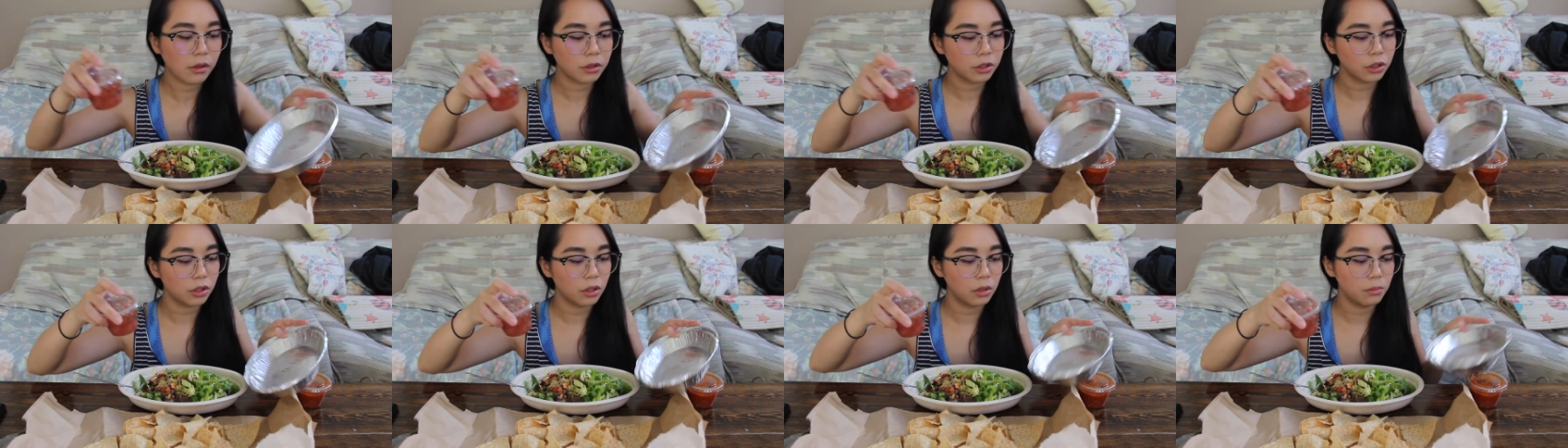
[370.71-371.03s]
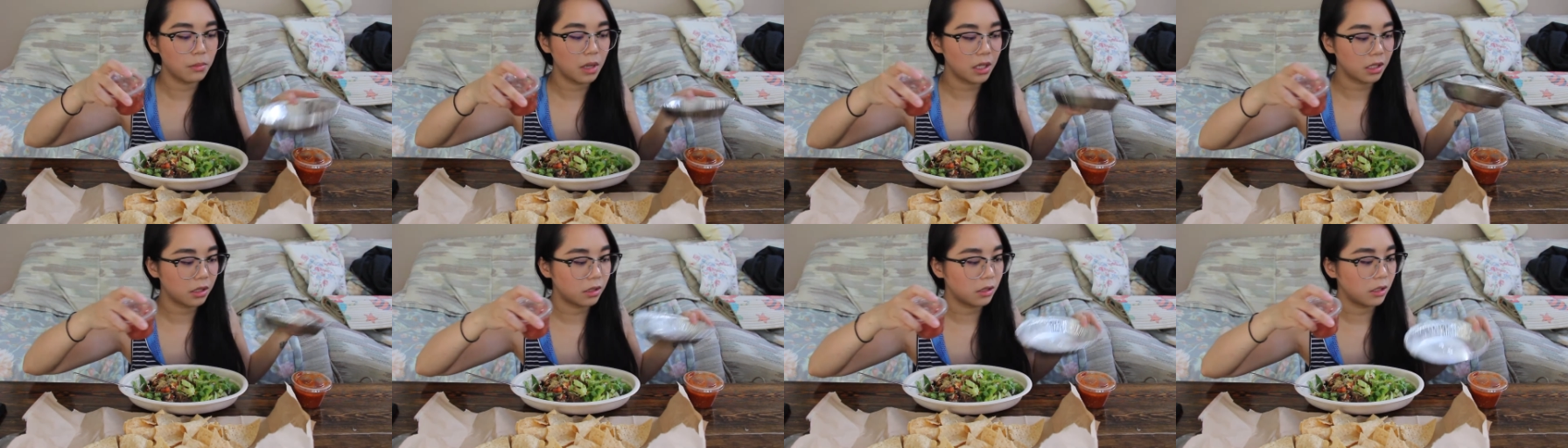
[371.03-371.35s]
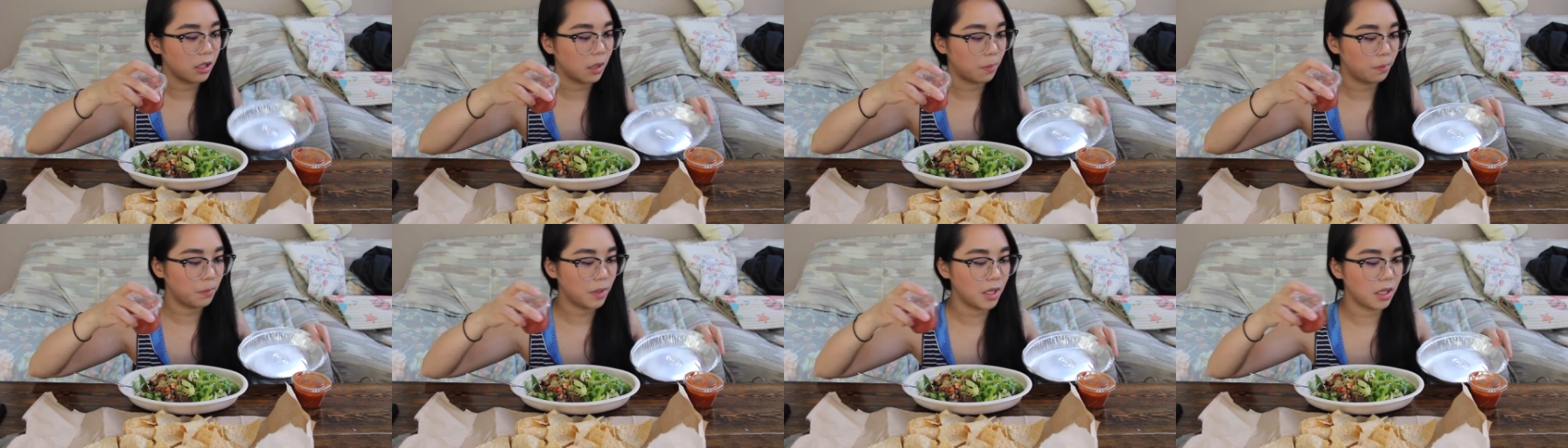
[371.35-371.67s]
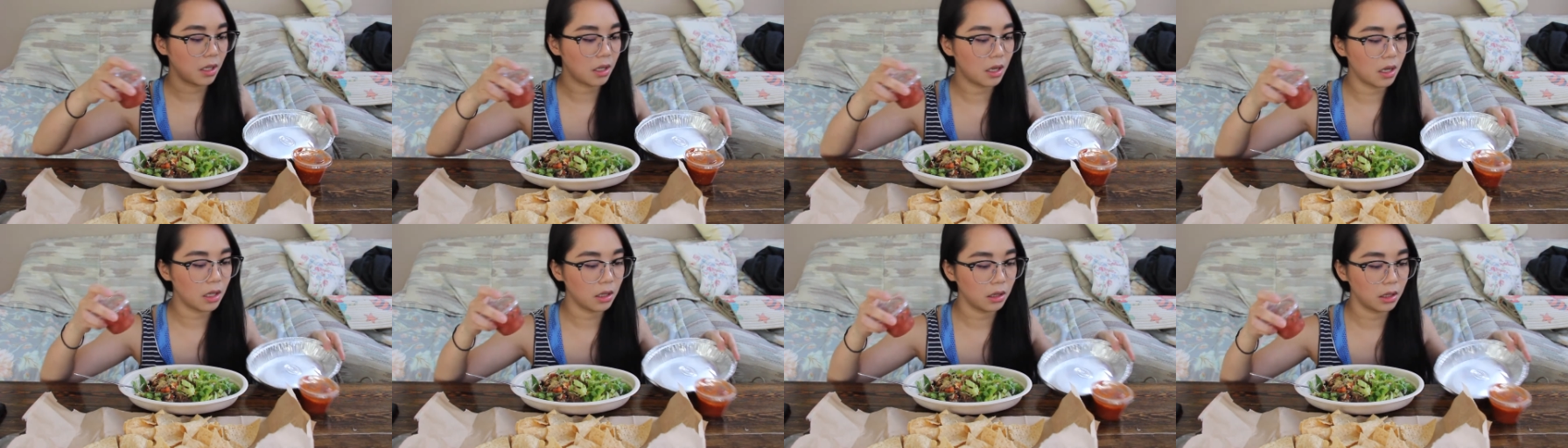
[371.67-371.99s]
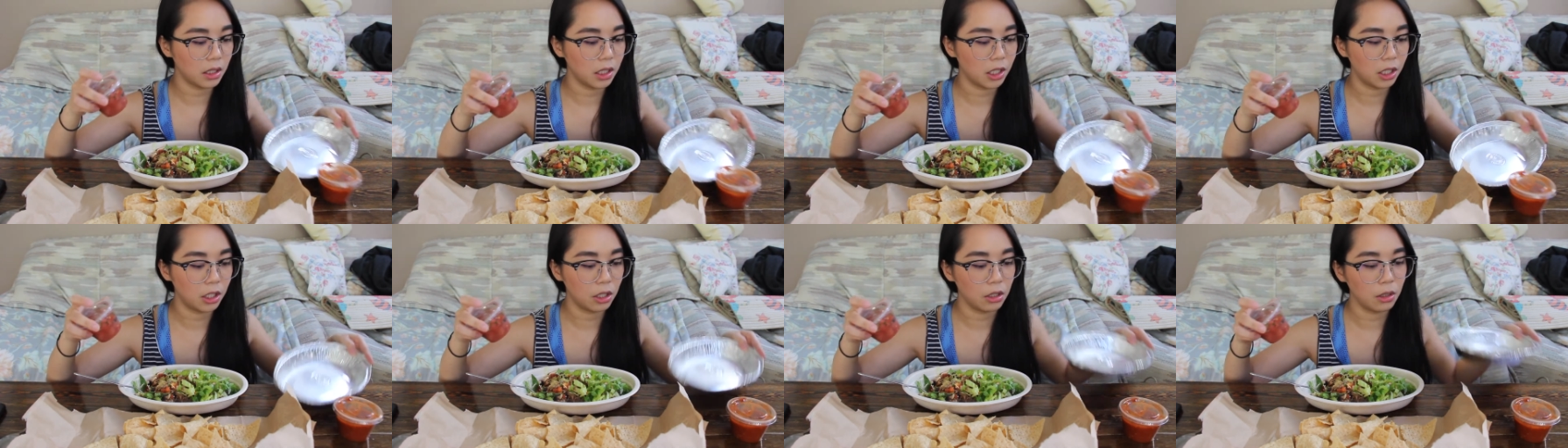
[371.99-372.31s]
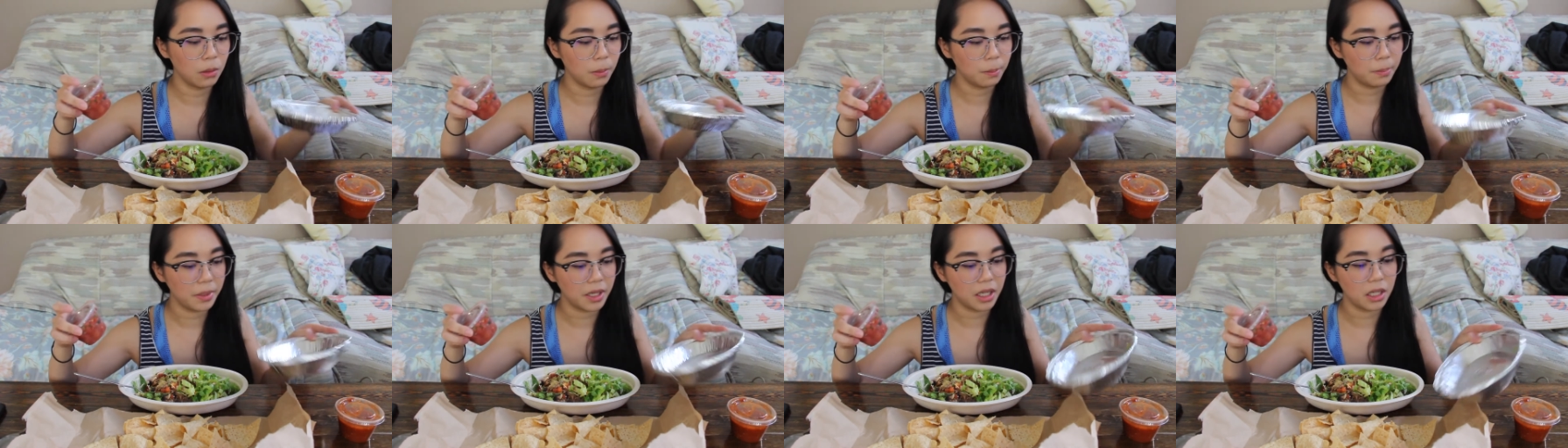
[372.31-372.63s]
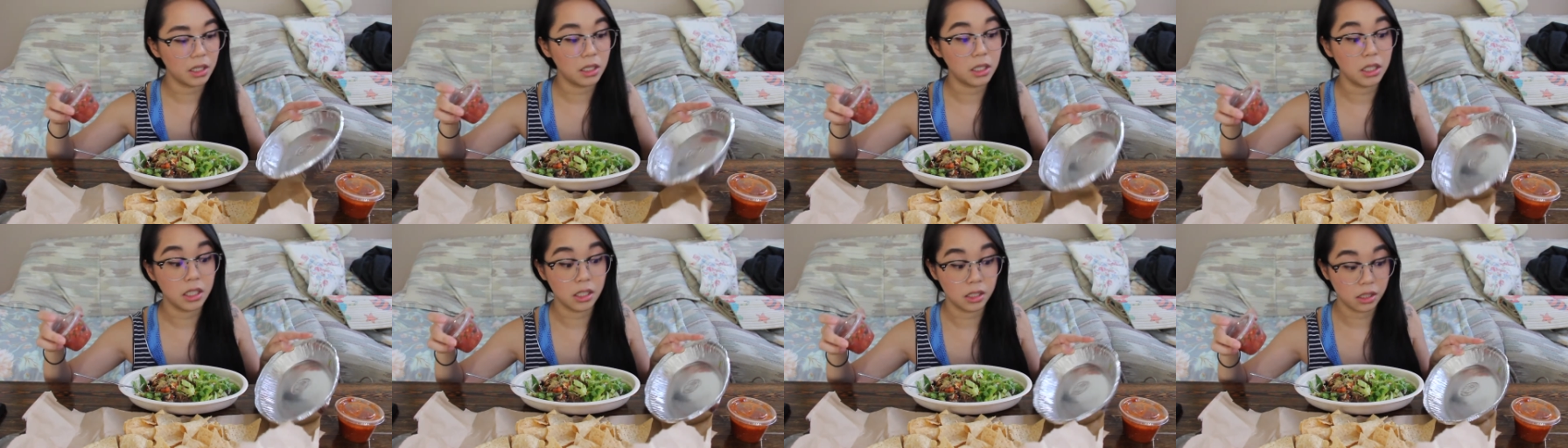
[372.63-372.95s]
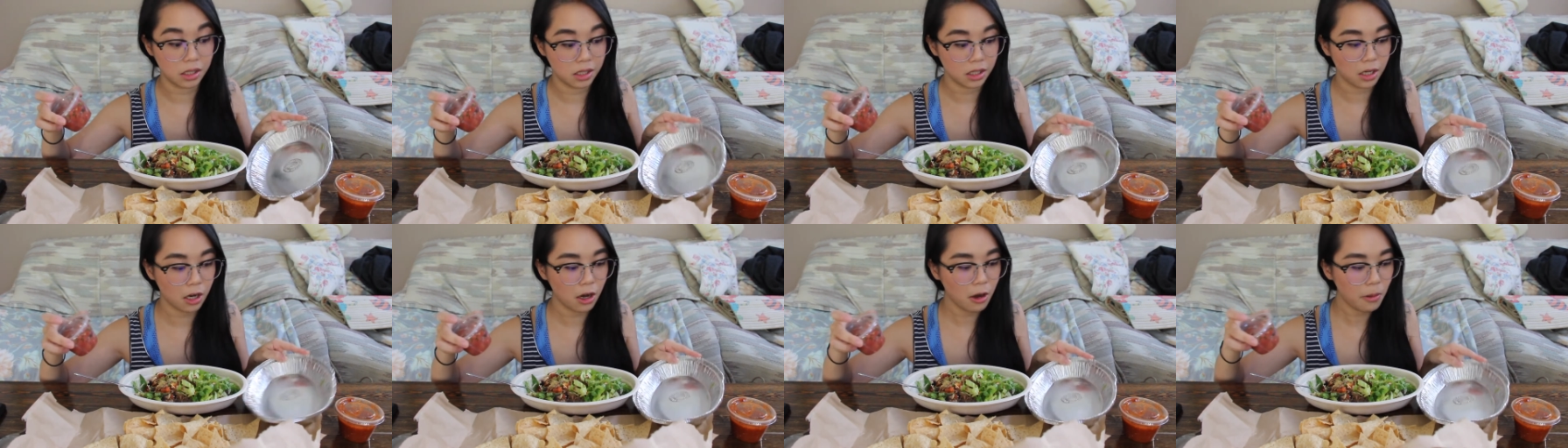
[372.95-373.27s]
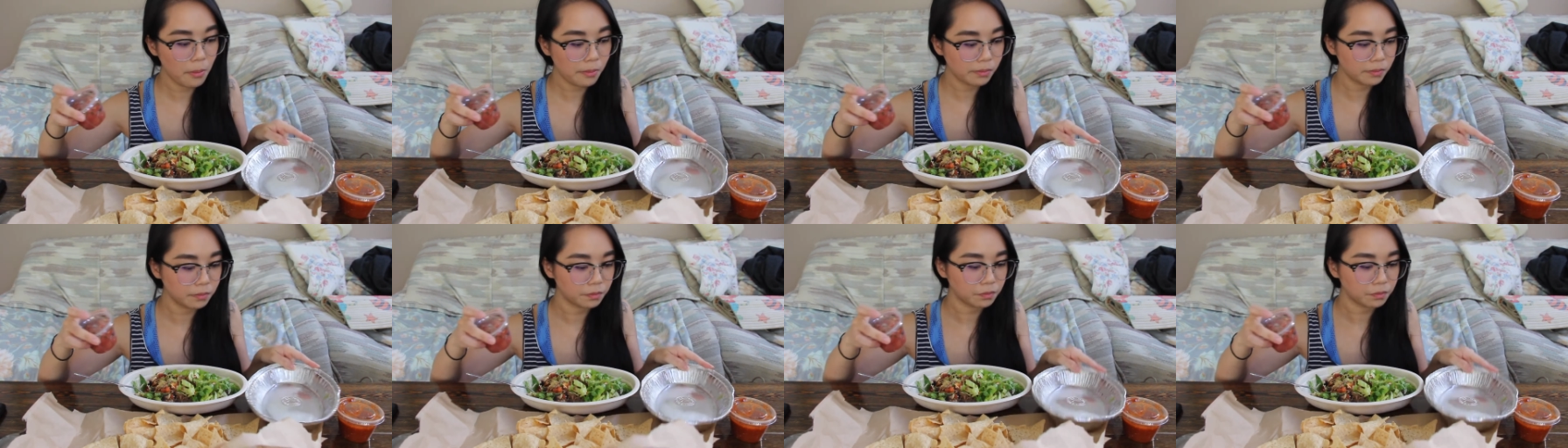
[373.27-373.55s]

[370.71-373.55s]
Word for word: so it makes dipping a little bit easier.